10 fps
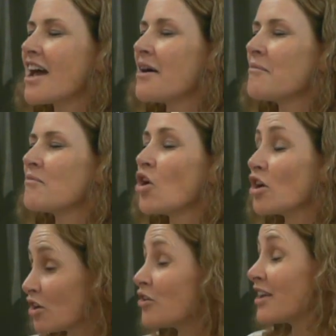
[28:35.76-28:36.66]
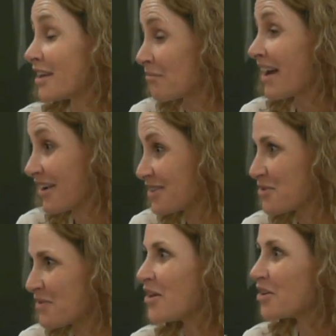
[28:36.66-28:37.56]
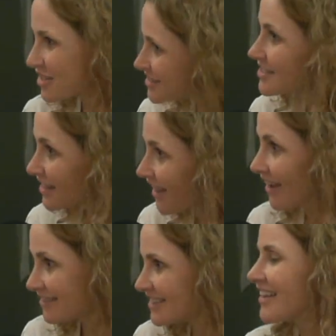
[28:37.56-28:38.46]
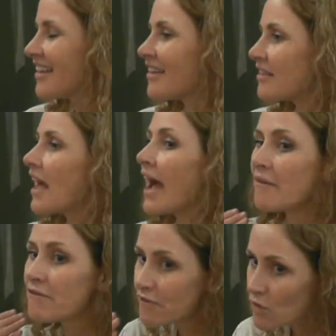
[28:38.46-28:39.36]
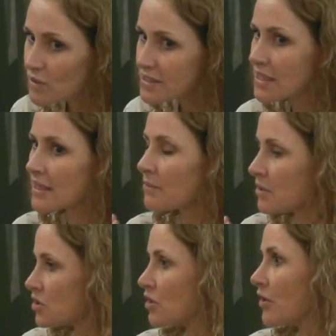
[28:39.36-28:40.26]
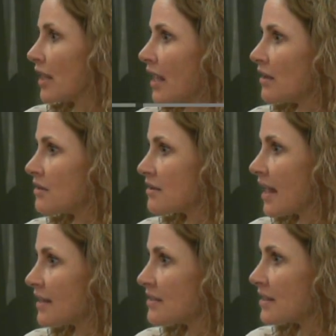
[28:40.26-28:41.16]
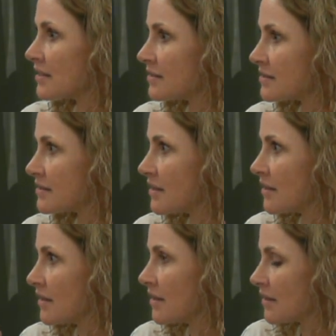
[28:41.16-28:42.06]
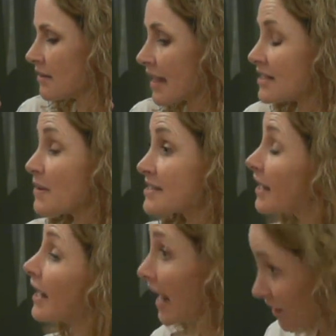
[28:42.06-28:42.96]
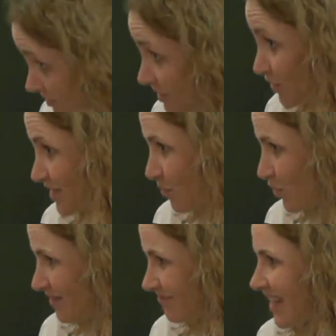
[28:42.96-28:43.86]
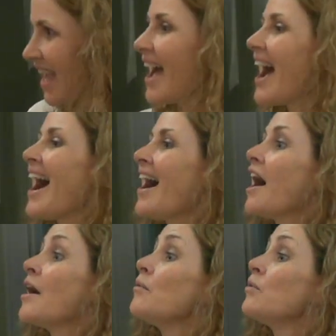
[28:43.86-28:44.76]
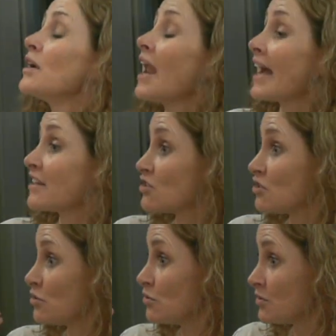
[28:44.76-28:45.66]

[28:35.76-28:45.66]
not learning in my classroom. They're not just sitting there. I am forcing them into learning, and that is by saying, I'd like to see your summary. I would like to